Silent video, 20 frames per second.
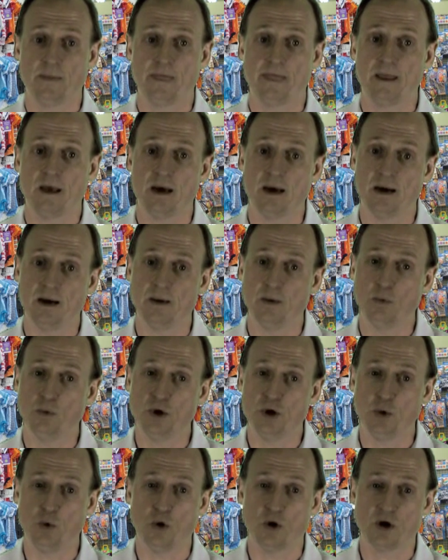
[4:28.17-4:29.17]
uh, when
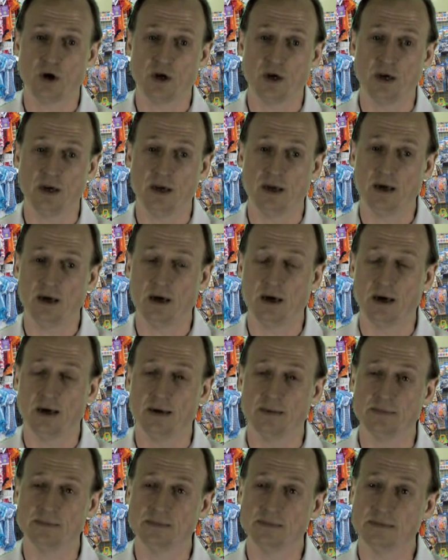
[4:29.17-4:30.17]
you're working
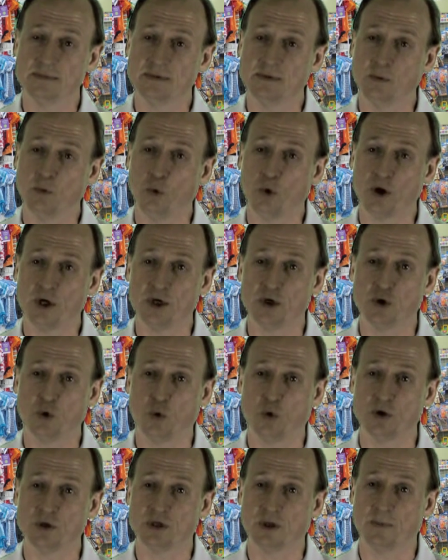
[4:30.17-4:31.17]
um, working
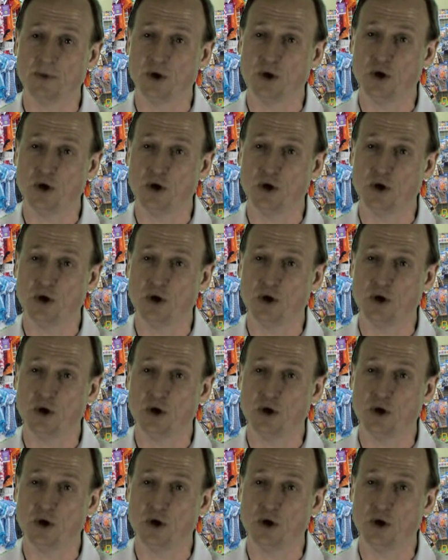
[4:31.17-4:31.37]
towards something.